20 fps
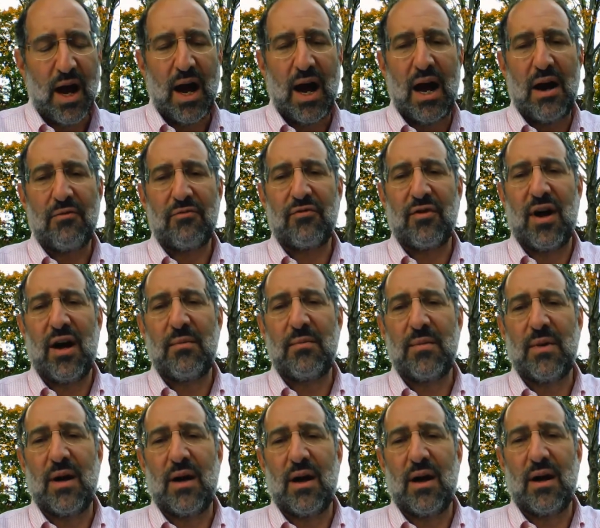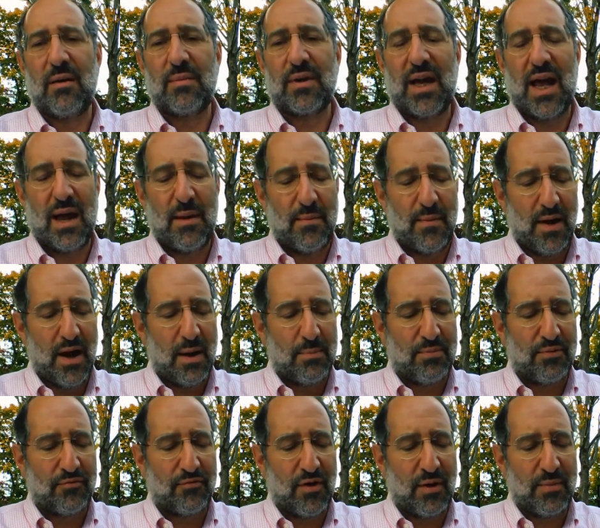Avram came
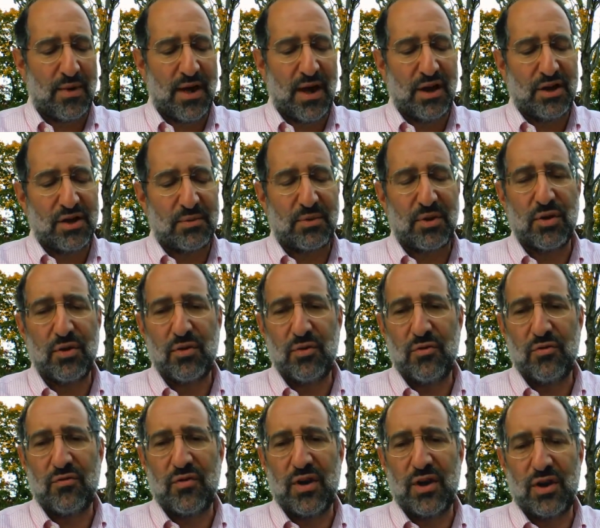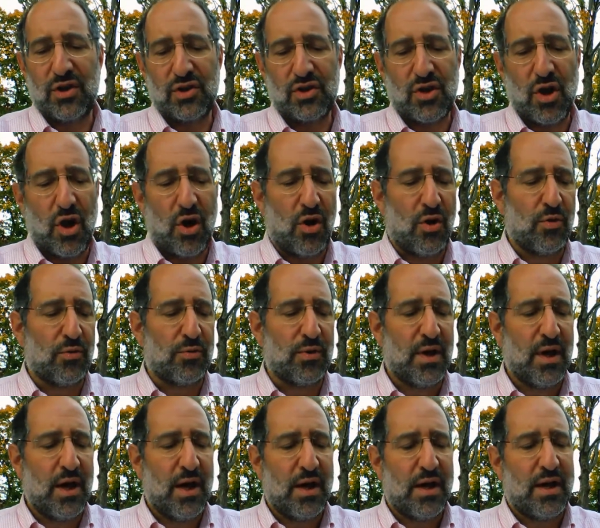up from Egypt, hu v'ishto,
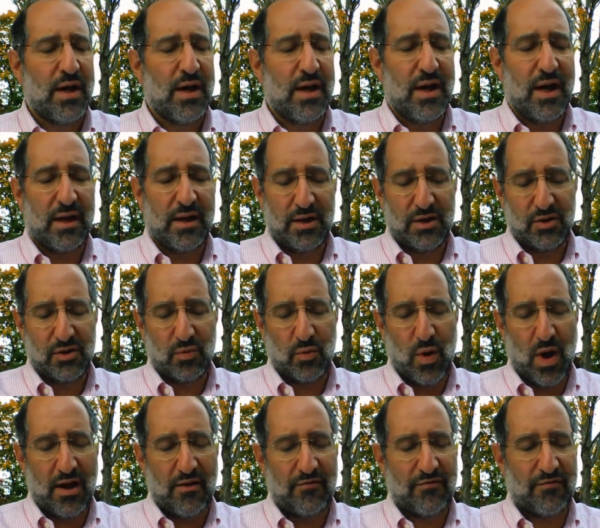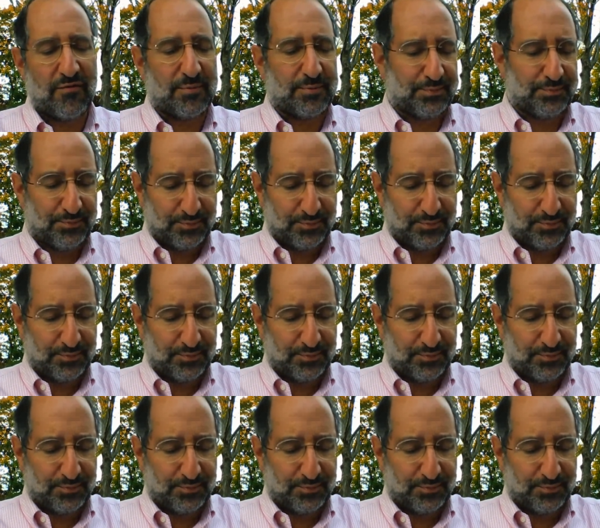he and his wife.